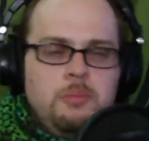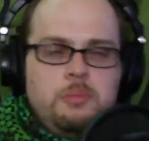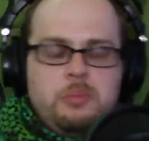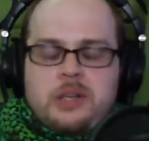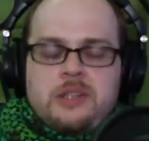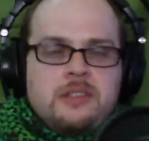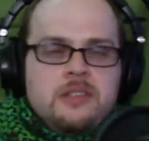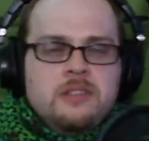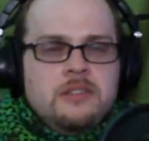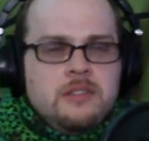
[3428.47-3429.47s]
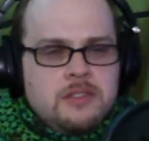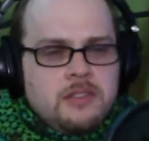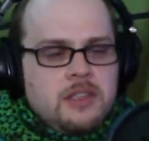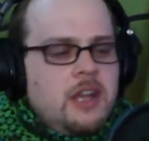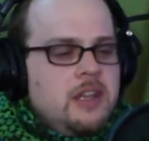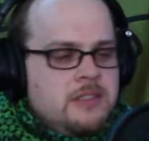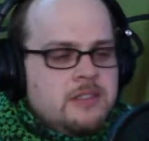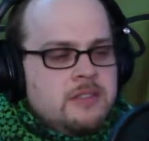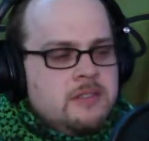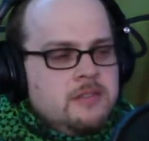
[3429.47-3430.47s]
But, guys,
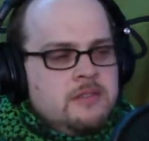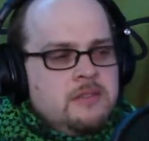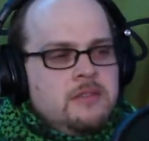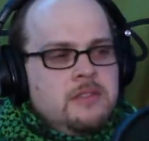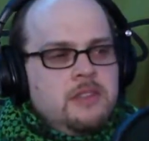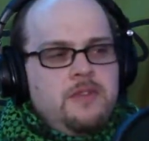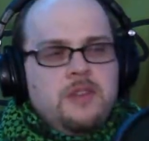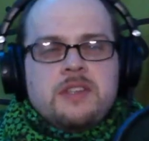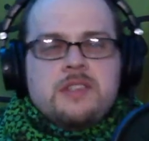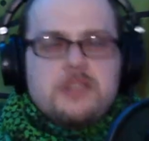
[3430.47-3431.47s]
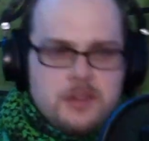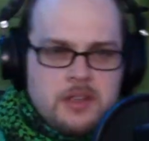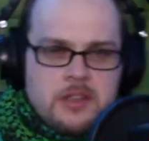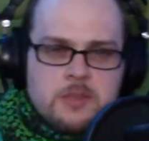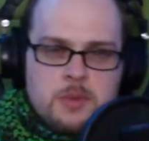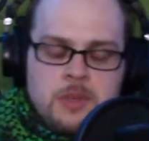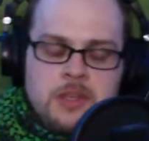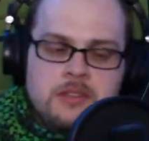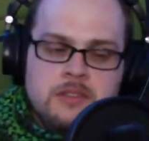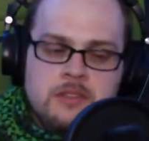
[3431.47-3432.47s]
if you listen to your customer
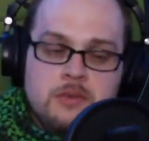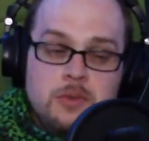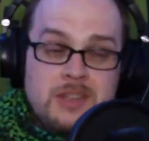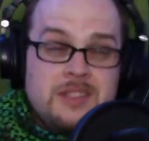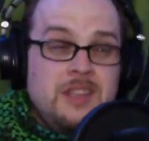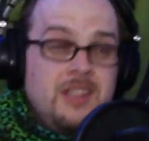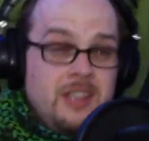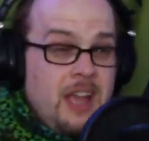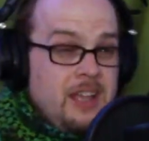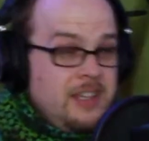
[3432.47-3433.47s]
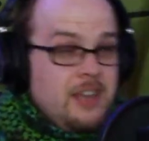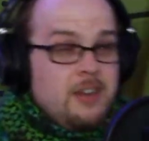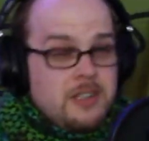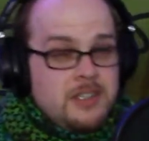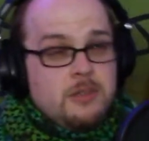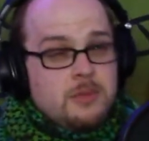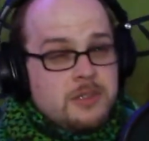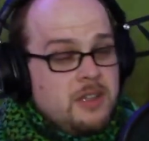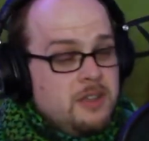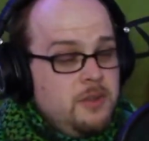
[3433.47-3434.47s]
base, when I say I guarantee it will
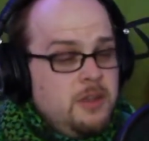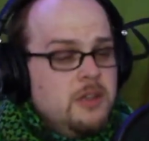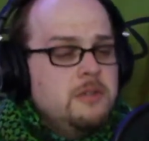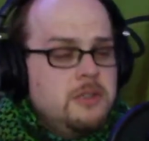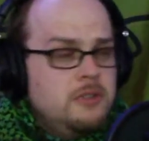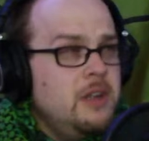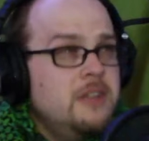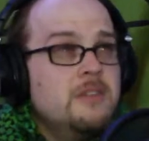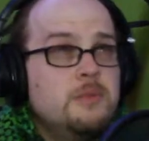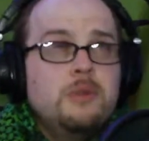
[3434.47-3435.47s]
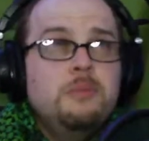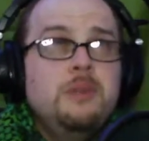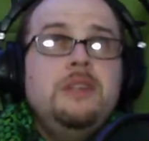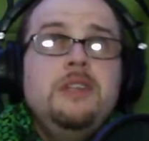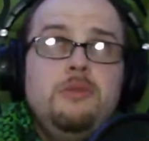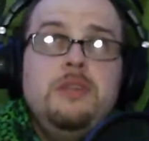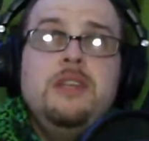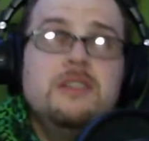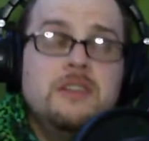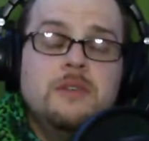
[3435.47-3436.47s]
sell, if you create something completely unique
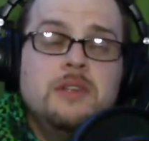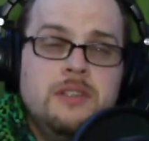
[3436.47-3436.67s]
and different,